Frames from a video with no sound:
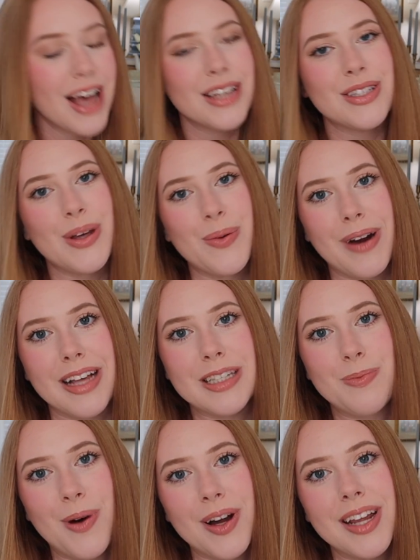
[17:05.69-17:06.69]
so when I
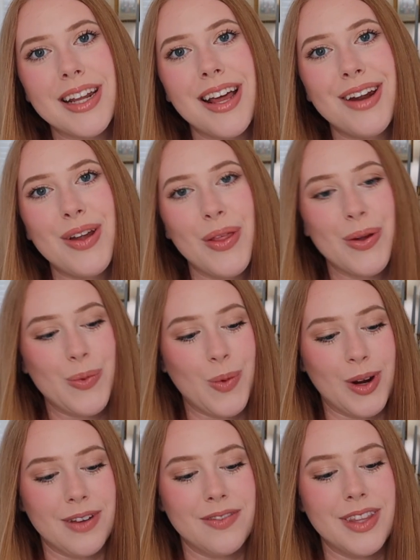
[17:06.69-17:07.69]
spotted another
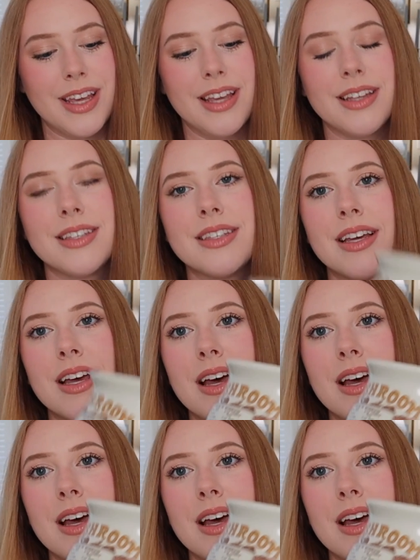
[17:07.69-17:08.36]
one of these